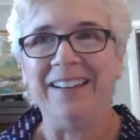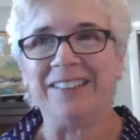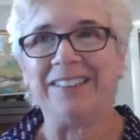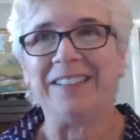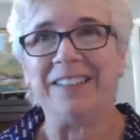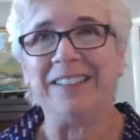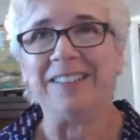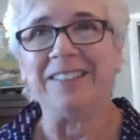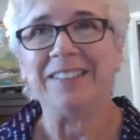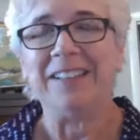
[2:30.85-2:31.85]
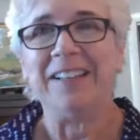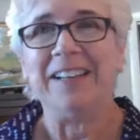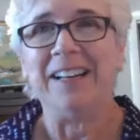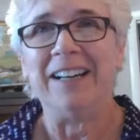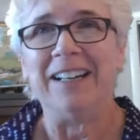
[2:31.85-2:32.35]
It says,
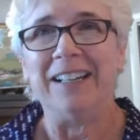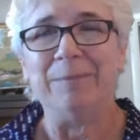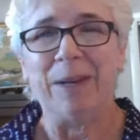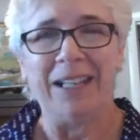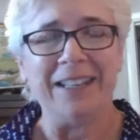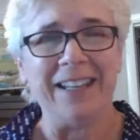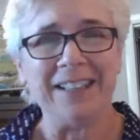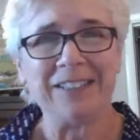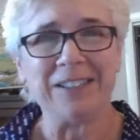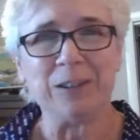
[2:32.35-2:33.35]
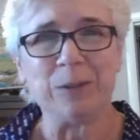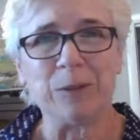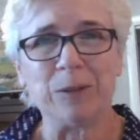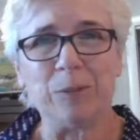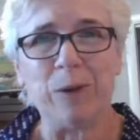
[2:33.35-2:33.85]
unless the
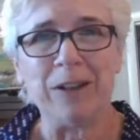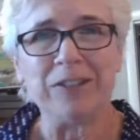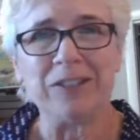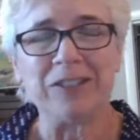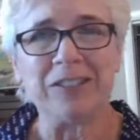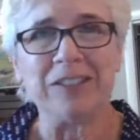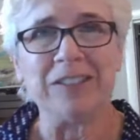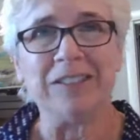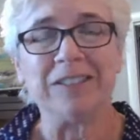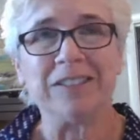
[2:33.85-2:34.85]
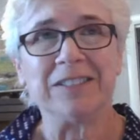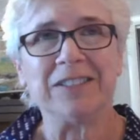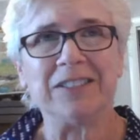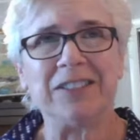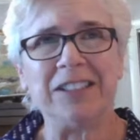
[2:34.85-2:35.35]
Lord watches the
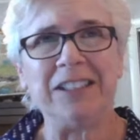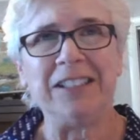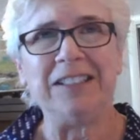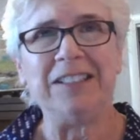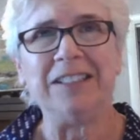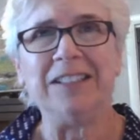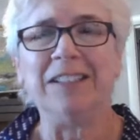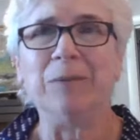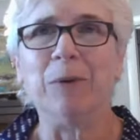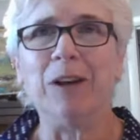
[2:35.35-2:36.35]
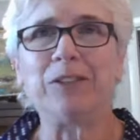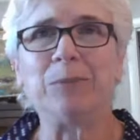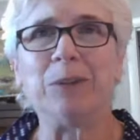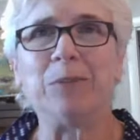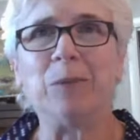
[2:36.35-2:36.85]
city, the
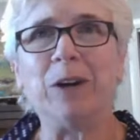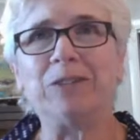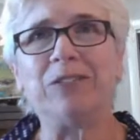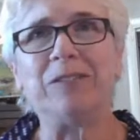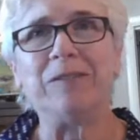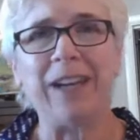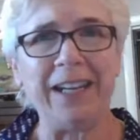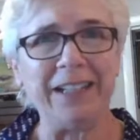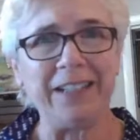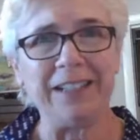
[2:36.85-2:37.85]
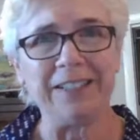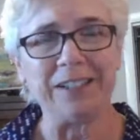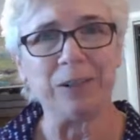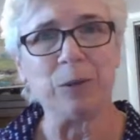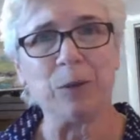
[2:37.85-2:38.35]
watchman watches in vain.
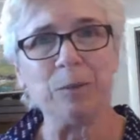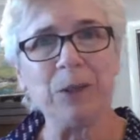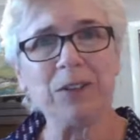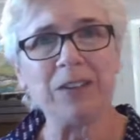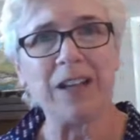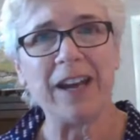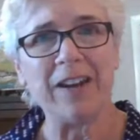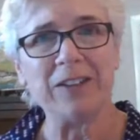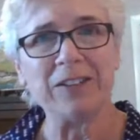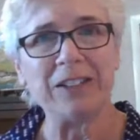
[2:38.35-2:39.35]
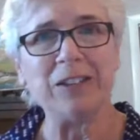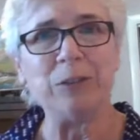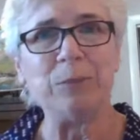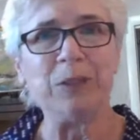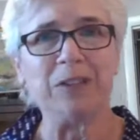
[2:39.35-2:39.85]
Unless the Lord builds the house, he
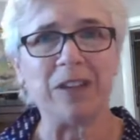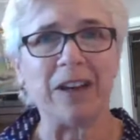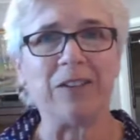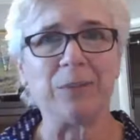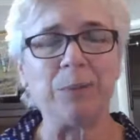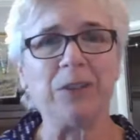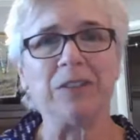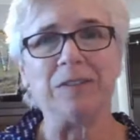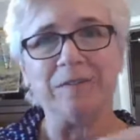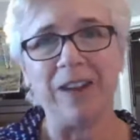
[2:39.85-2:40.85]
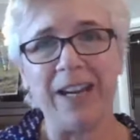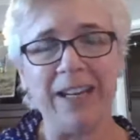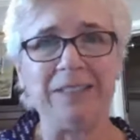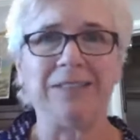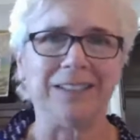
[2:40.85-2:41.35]
who builds the house builds it in
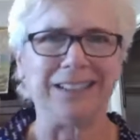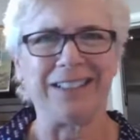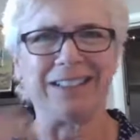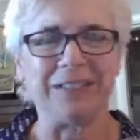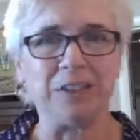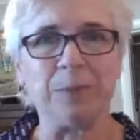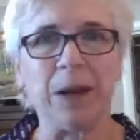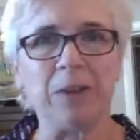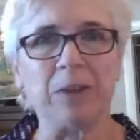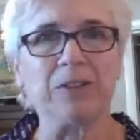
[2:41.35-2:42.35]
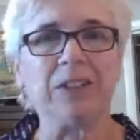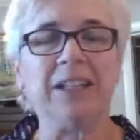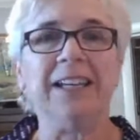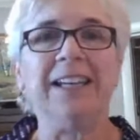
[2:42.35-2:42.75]
vain. I think I got those backwards.